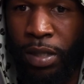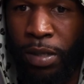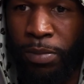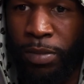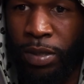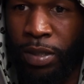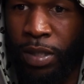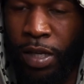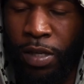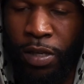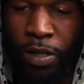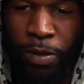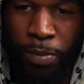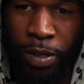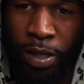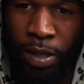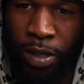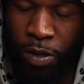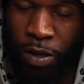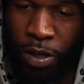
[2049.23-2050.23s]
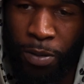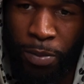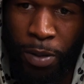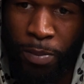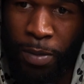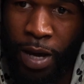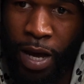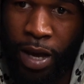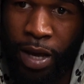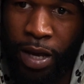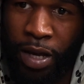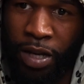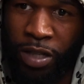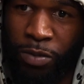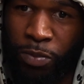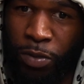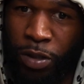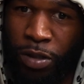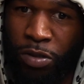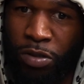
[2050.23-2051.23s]
I'm gonna say you could be my age,
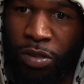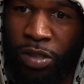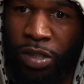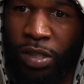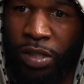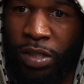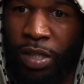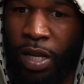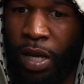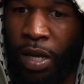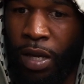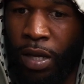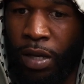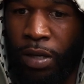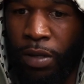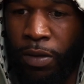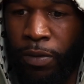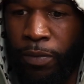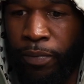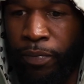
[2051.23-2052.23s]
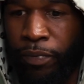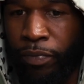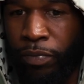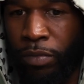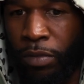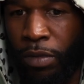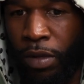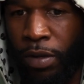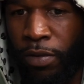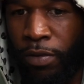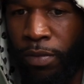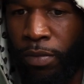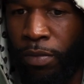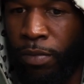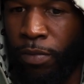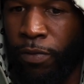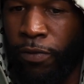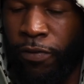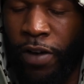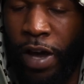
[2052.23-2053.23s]
but you just ain't
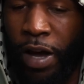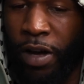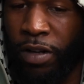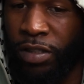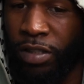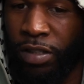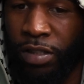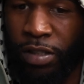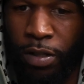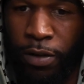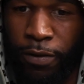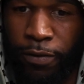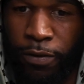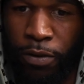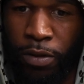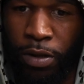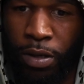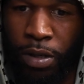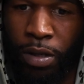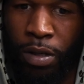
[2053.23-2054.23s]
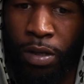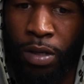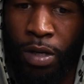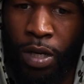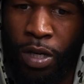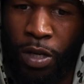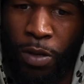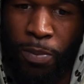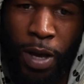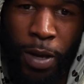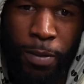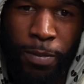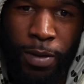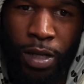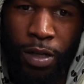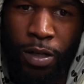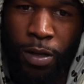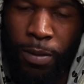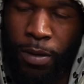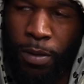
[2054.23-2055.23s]
found yourself for real. You might be
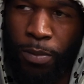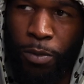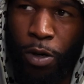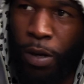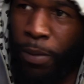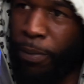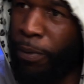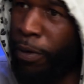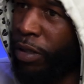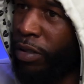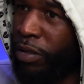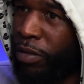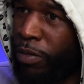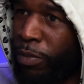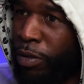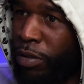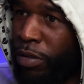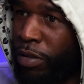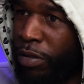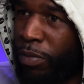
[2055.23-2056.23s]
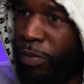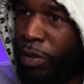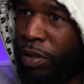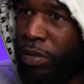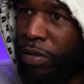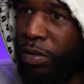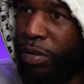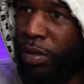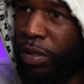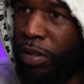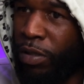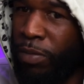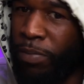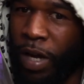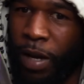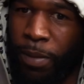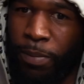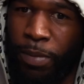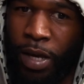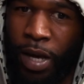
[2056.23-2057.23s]
a little bit more impressionable to the music. You
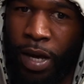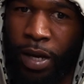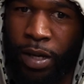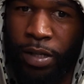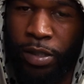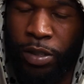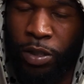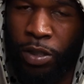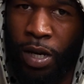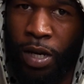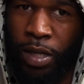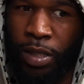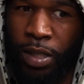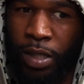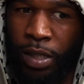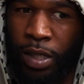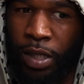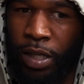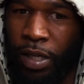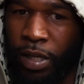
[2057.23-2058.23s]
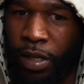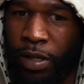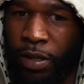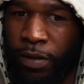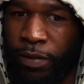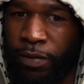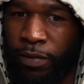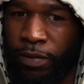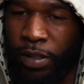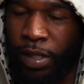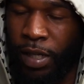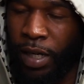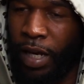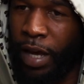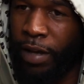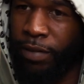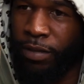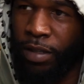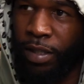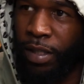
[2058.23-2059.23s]
might be out here trying to live the
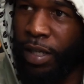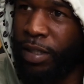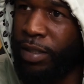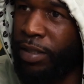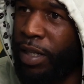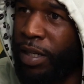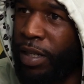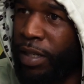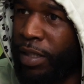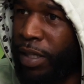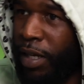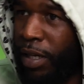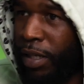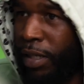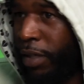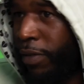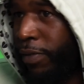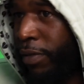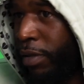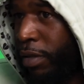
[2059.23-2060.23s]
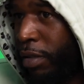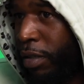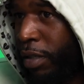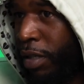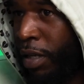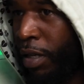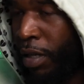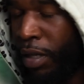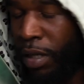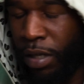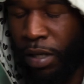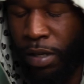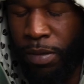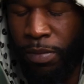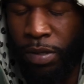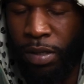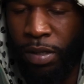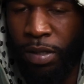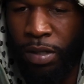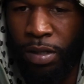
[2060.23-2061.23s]
life that they say that they living. You know what I
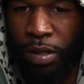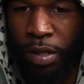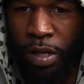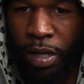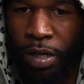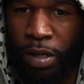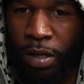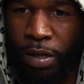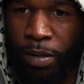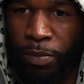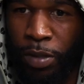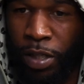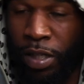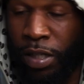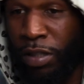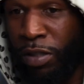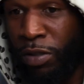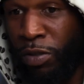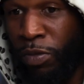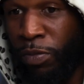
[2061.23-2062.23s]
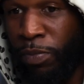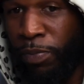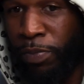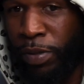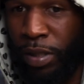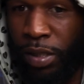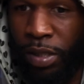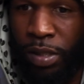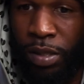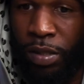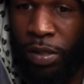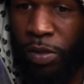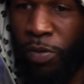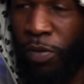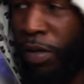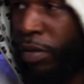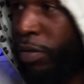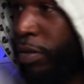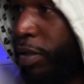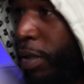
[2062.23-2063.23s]
mean? Because you potentially
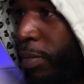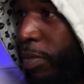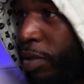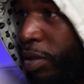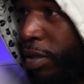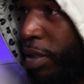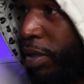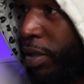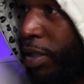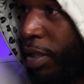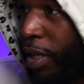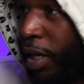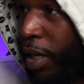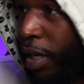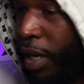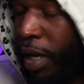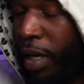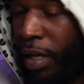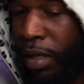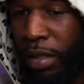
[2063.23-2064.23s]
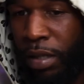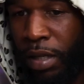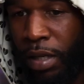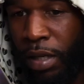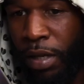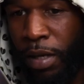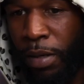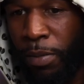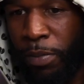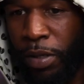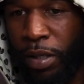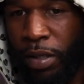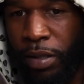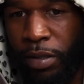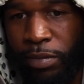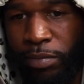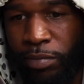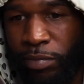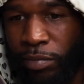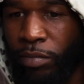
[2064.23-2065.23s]
want some of the shit that they got.
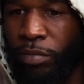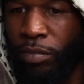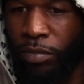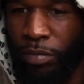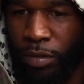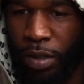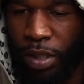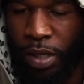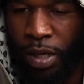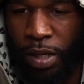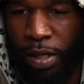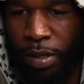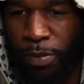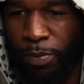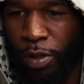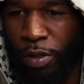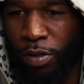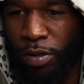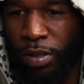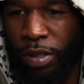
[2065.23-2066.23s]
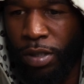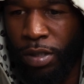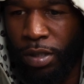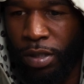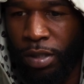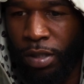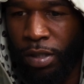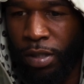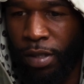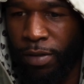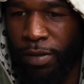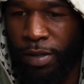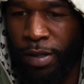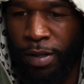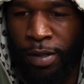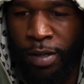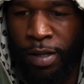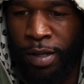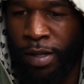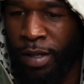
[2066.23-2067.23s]
But yeah, the music,
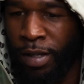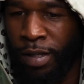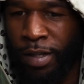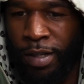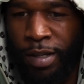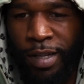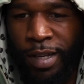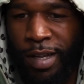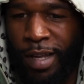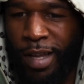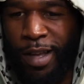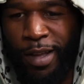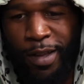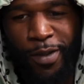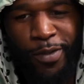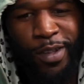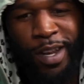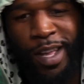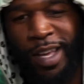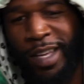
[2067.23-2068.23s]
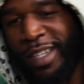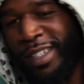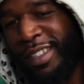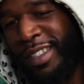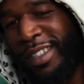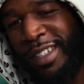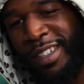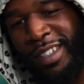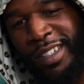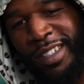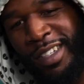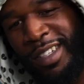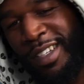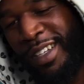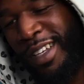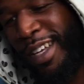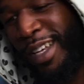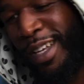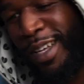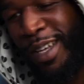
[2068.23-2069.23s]
I feel like it's
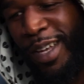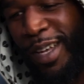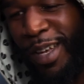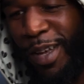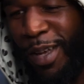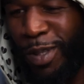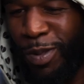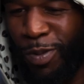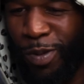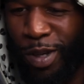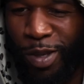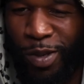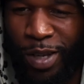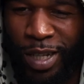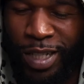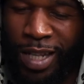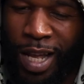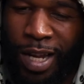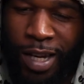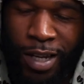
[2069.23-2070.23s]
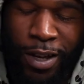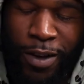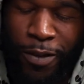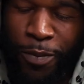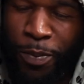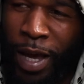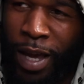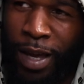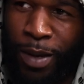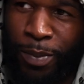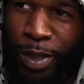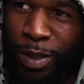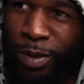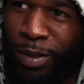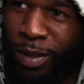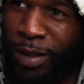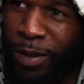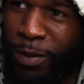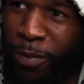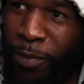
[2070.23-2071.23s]
where you, because I love pain music.